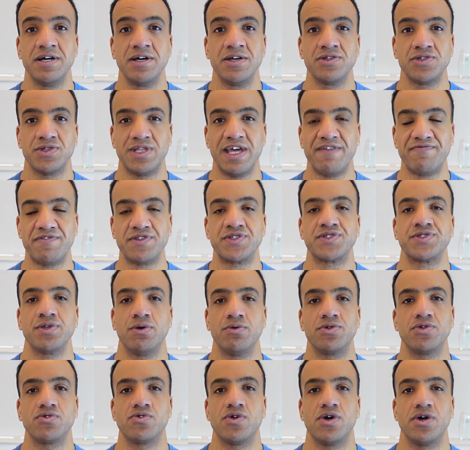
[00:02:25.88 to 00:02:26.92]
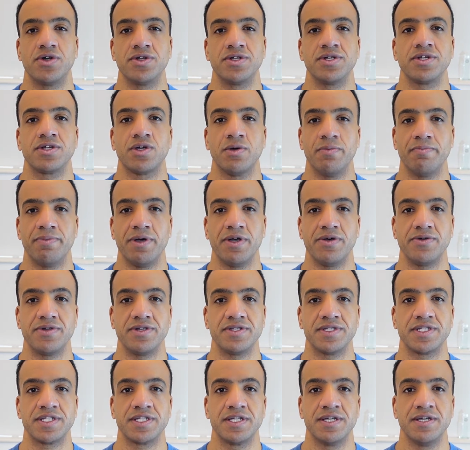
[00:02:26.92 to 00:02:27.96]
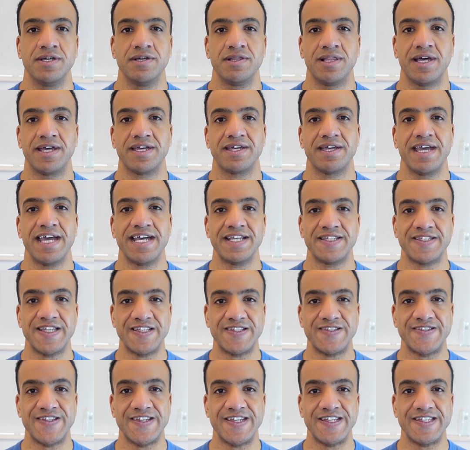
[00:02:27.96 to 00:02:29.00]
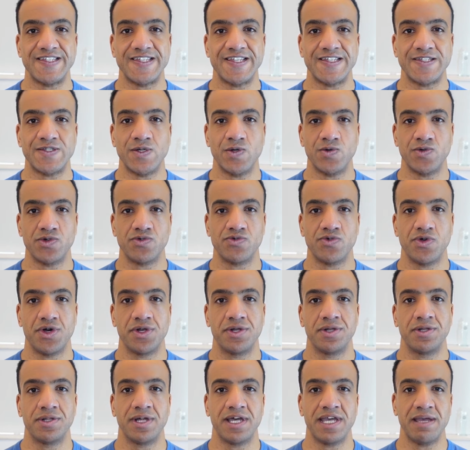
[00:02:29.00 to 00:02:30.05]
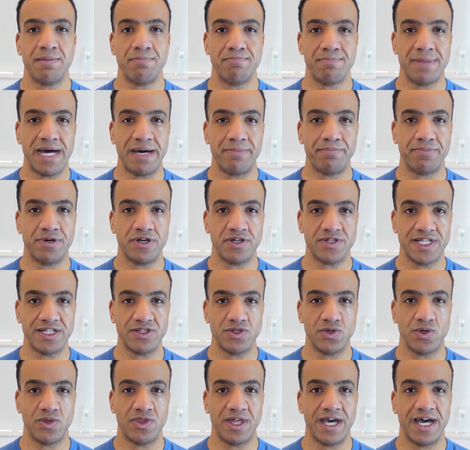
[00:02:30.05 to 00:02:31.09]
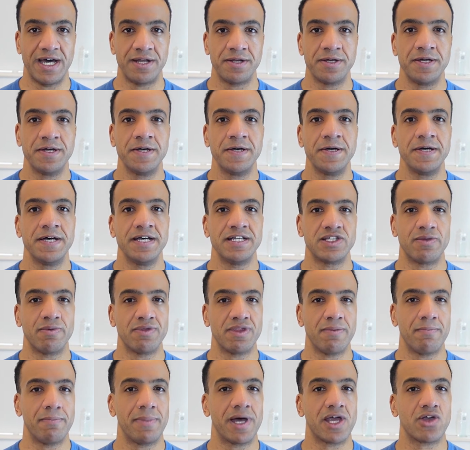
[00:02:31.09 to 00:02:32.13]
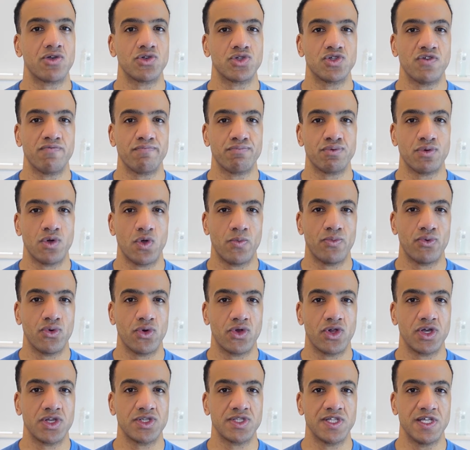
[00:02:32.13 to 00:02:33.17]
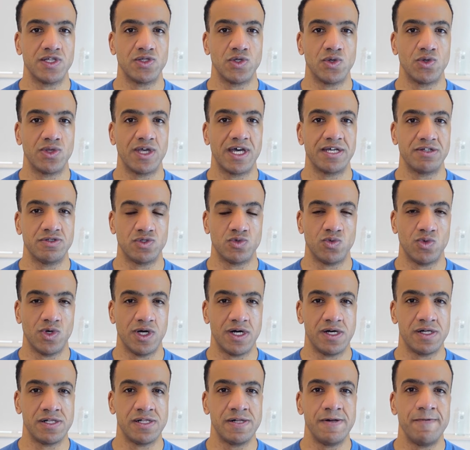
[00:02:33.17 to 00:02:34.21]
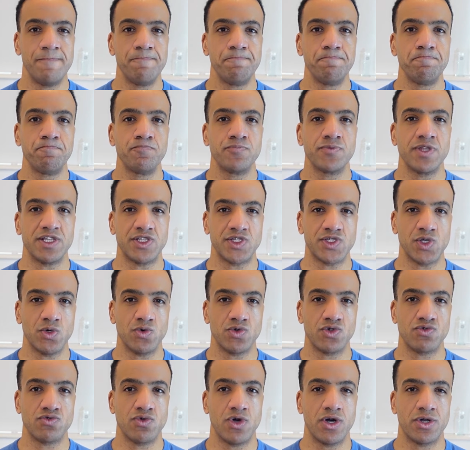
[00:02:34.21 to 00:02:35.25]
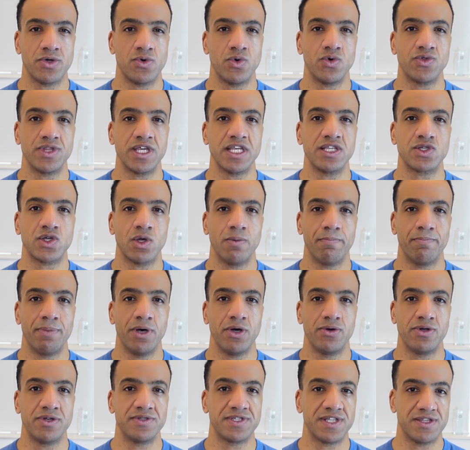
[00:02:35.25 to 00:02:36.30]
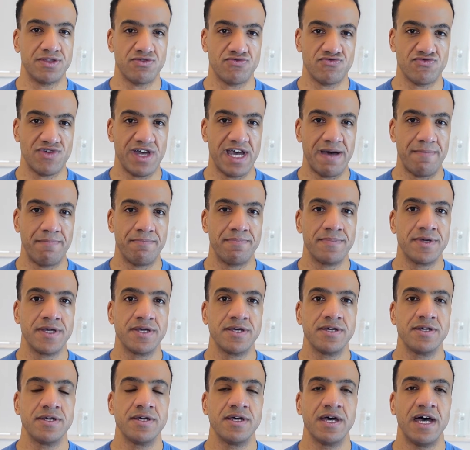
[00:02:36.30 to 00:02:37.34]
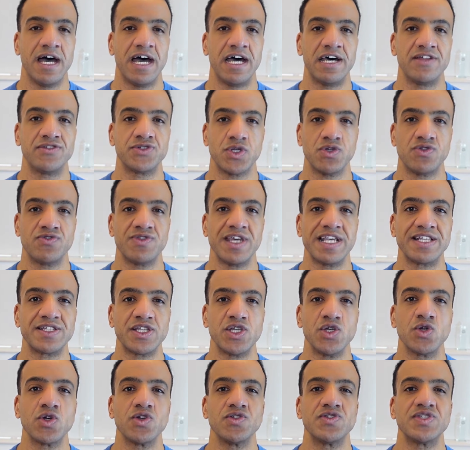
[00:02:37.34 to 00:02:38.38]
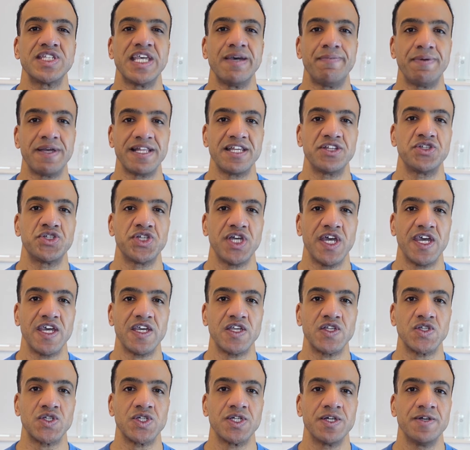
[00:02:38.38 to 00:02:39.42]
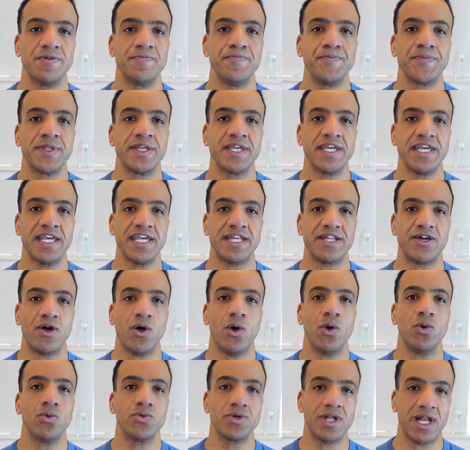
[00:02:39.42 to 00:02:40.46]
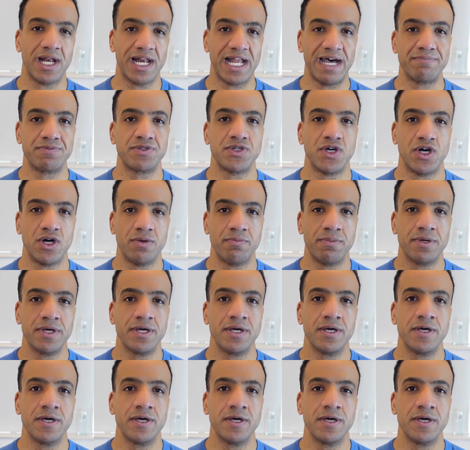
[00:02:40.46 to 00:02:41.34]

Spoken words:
So they have to solder on components like SSDs, they solder on, like in MacBooks they do that. In some of the Microsoft Pro products they do that as well. They solder on all these components in the RAM. So things that you could typically change in an older laptop